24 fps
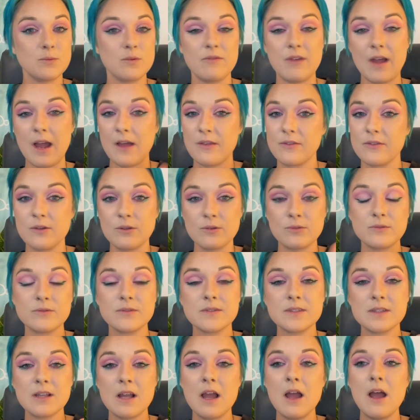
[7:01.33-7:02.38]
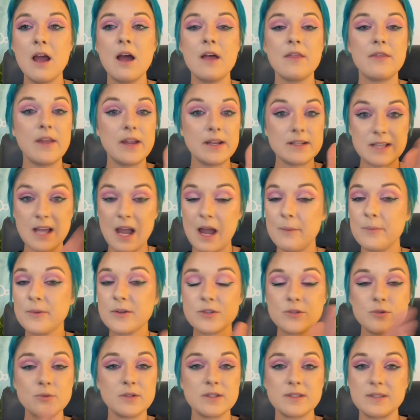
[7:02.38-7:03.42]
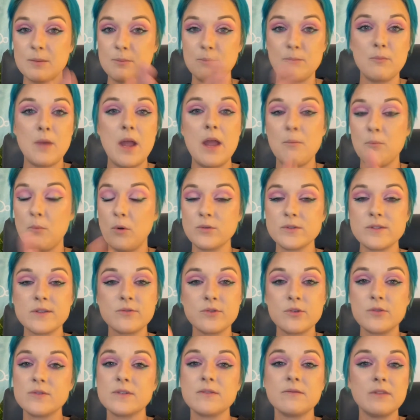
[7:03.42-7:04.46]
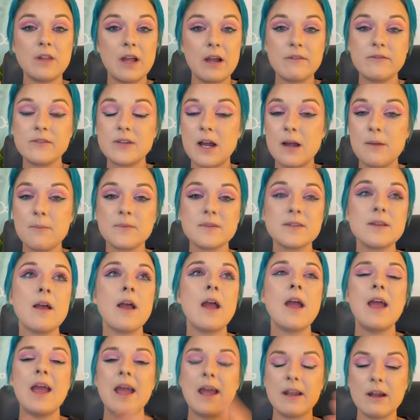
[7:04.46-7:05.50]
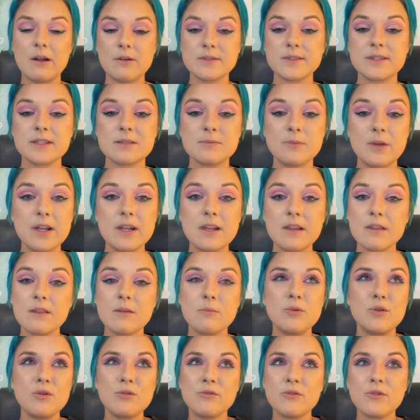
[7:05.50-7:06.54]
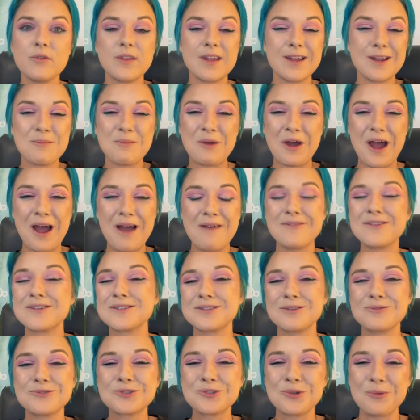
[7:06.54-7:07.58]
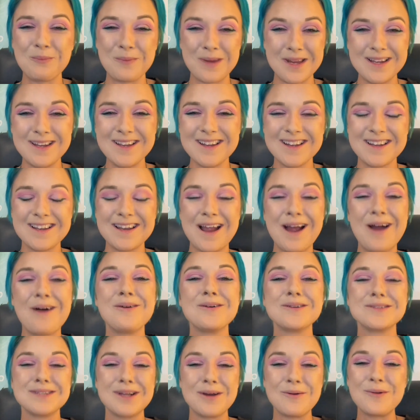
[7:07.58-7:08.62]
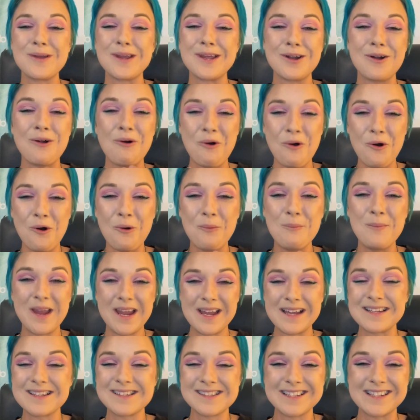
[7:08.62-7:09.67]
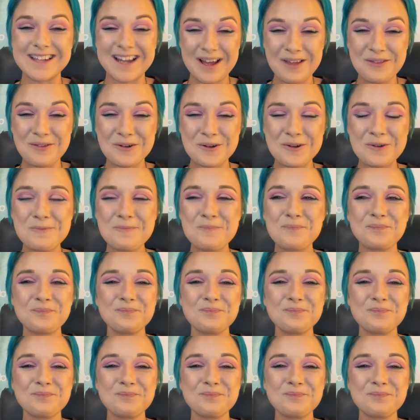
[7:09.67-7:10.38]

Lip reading: We've had those things happen to us in multitudes of lifetimes. And I was explaining the beautiful thing about having social media now is that we can all band together.